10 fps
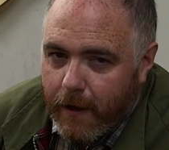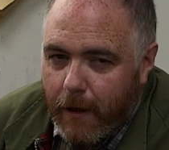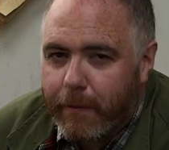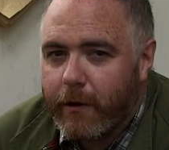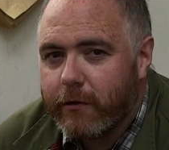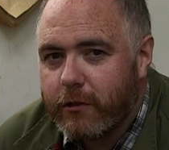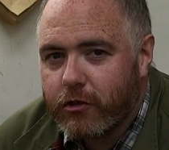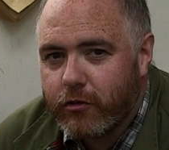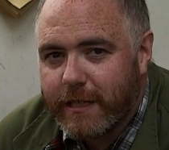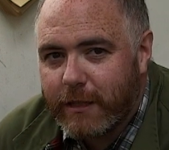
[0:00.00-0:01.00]
A person
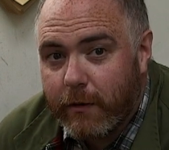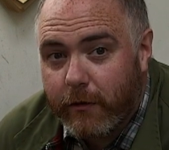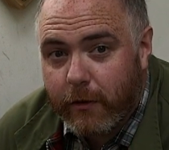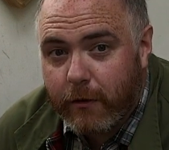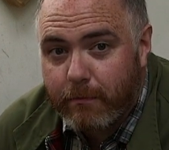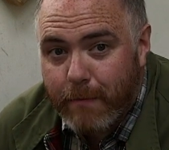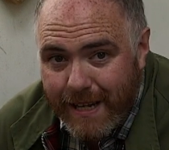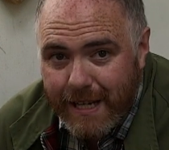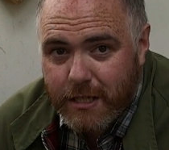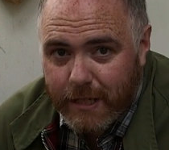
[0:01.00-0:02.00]
treated with a
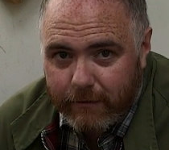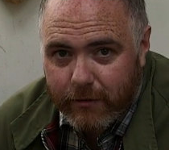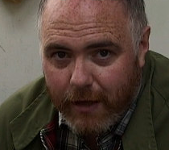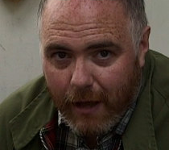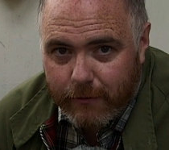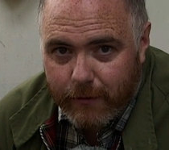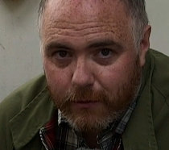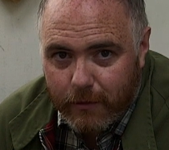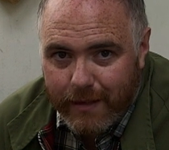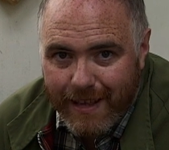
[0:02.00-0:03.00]
spinach leaf
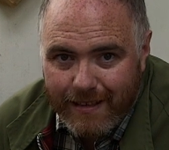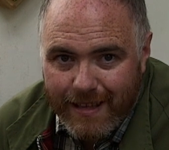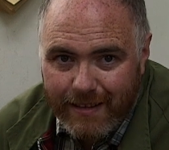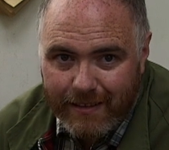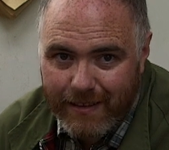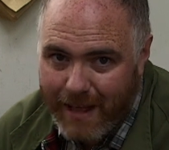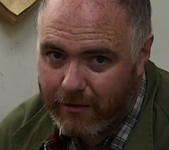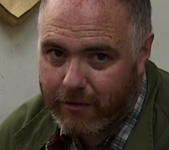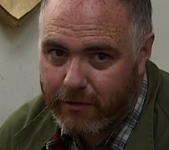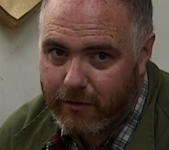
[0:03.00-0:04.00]
scaffold is, in a
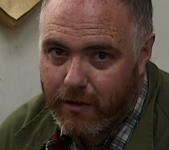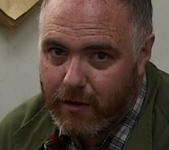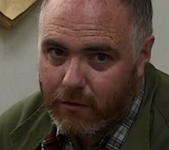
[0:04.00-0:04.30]
sense,